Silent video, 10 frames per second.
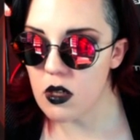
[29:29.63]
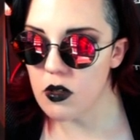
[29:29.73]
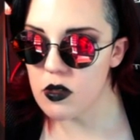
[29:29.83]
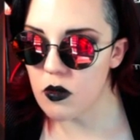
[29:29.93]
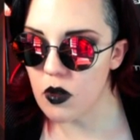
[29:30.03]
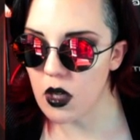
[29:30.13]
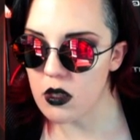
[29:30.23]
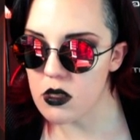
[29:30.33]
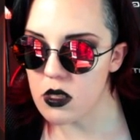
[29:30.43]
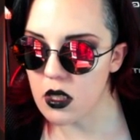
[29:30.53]
It's also
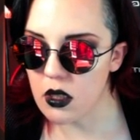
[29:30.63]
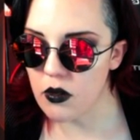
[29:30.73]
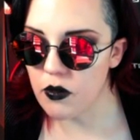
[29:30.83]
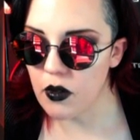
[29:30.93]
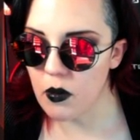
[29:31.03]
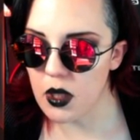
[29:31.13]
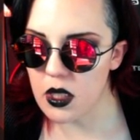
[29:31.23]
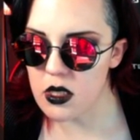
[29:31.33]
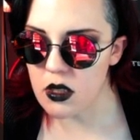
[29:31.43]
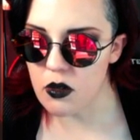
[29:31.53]
not stealing from.
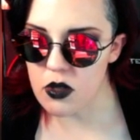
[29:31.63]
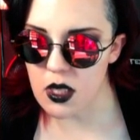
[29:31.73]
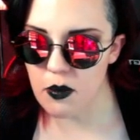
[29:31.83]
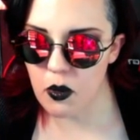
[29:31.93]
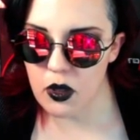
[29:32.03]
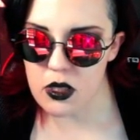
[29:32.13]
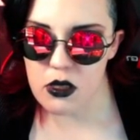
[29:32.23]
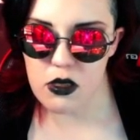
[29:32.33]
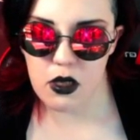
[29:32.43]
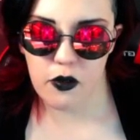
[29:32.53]
It doesn't use that
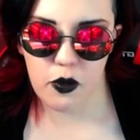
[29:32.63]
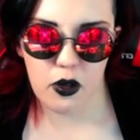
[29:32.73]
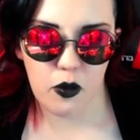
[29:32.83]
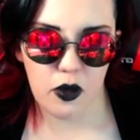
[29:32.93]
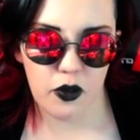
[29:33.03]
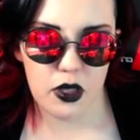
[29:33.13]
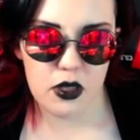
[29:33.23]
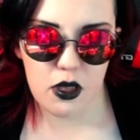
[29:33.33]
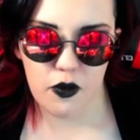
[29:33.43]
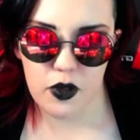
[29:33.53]
poison software or whatever
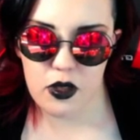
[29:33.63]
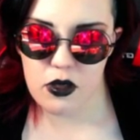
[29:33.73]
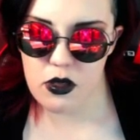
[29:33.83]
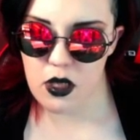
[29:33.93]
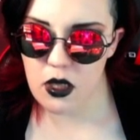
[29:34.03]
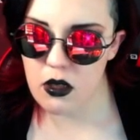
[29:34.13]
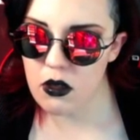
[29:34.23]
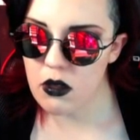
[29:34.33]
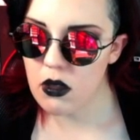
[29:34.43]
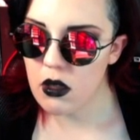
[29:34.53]
that stuff is
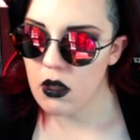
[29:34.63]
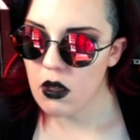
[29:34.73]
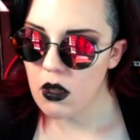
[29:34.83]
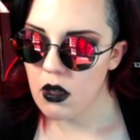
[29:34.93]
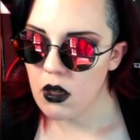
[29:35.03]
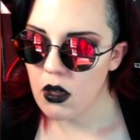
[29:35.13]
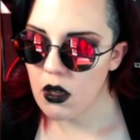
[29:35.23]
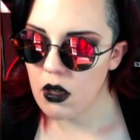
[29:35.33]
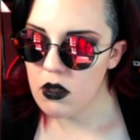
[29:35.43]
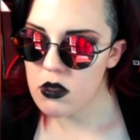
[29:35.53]
that
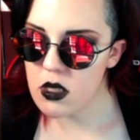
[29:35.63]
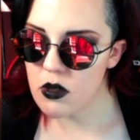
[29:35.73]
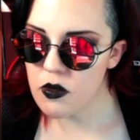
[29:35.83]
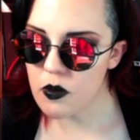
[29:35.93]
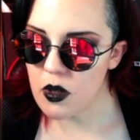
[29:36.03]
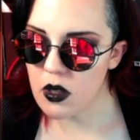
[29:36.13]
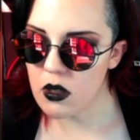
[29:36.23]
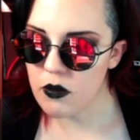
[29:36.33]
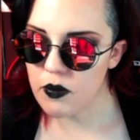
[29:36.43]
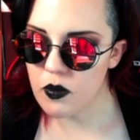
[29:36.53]
steals from
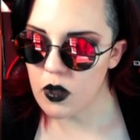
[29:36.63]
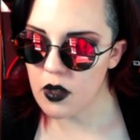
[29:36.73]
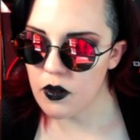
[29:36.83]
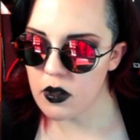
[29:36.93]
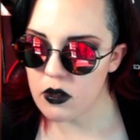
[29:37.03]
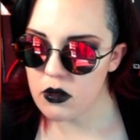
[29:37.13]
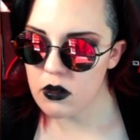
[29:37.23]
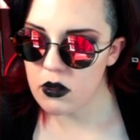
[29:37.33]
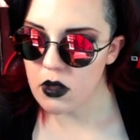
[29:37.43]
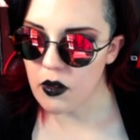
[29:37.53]
art or whatever.
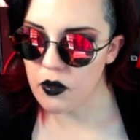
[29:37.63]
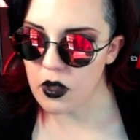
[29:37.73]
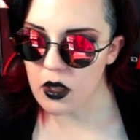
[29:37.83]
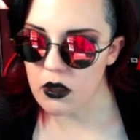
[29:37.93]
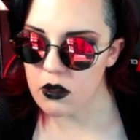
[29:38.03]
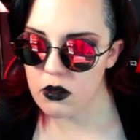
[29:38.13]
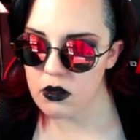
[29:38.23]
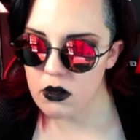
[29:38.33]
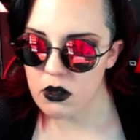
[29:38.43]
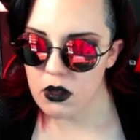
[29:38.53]
I forget.
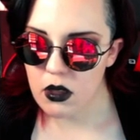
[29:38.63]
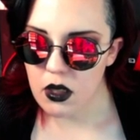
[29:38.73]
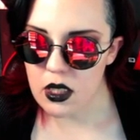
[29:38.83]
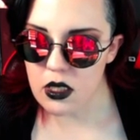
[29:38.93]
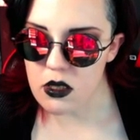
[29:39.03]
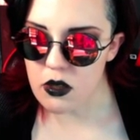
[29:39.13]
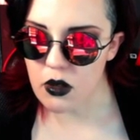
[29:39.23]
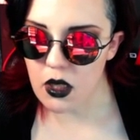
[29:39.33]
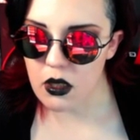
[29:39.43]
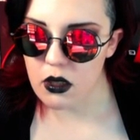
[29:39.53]
It doesn't
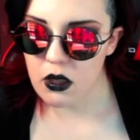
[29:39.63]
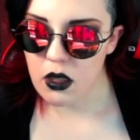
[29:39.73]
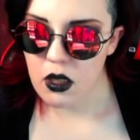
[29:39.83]
do that.